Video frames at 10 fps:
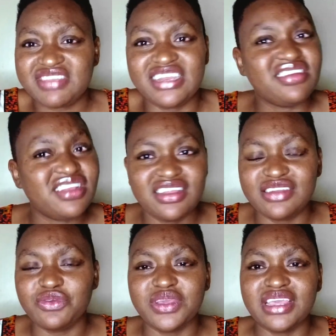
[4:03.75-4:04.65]
really
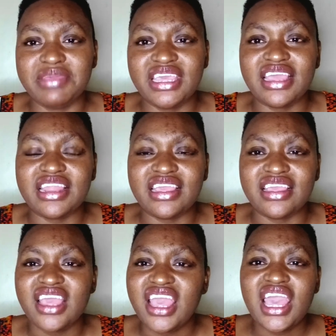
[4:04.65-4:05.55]
doing me any
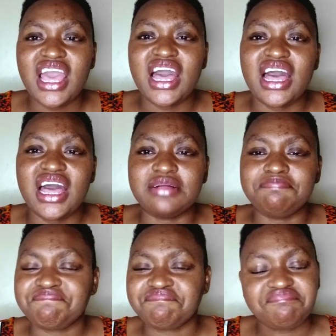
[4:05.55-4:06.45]

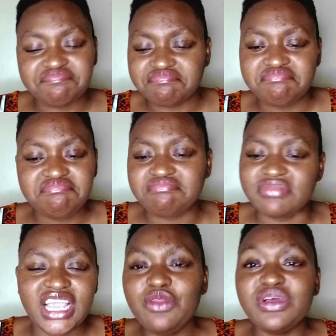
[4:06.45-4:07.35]
um,
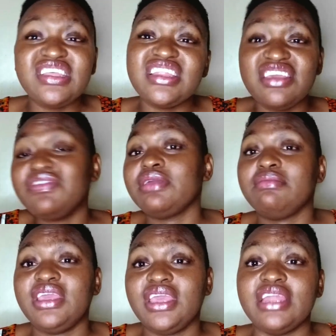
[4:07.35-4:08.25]
it wasn't giving
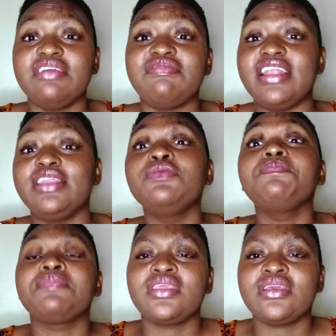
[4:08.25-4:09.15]
me any value.
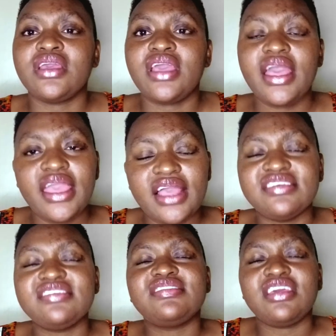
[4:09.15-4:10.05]
Hi, I
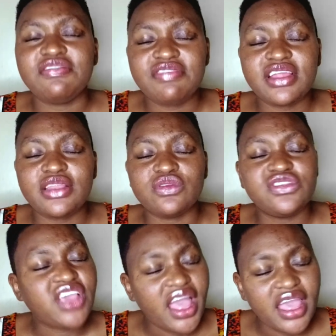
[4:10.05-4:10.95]
just said value.
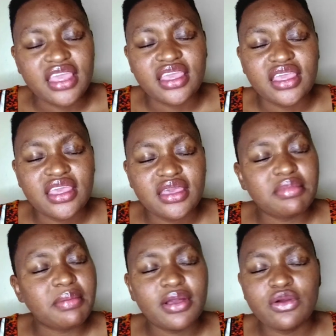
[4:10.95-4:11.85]
Chai,
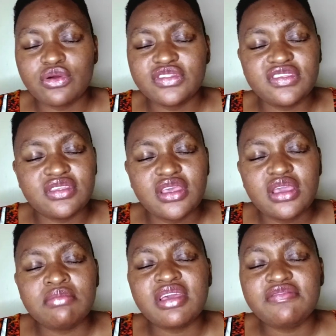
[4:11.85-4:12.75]
Papa God,
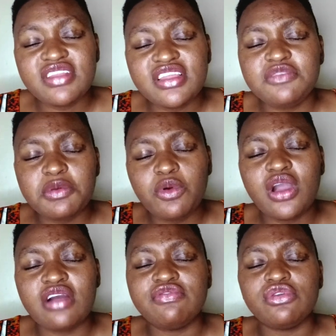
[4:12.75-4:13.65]
my village people
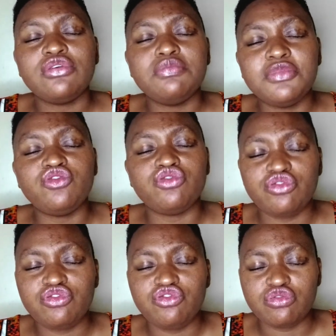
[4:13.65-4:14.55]
have followed me to
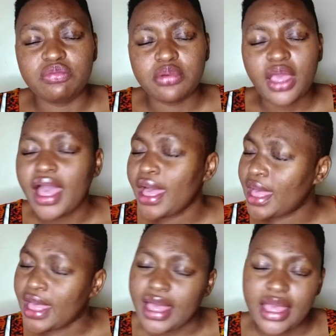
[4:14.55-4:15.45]
YouTube. Ah, uh
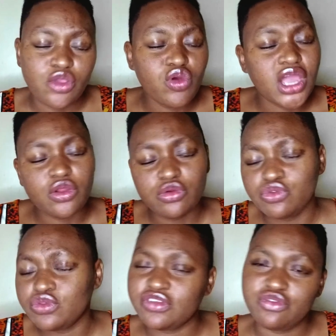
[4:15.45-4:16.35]
-uh, you cannot do
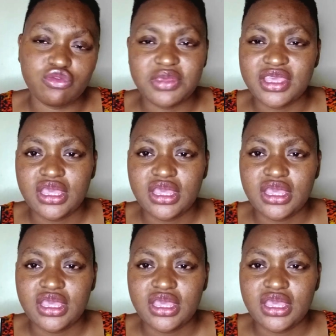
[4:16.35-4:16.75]
this to me.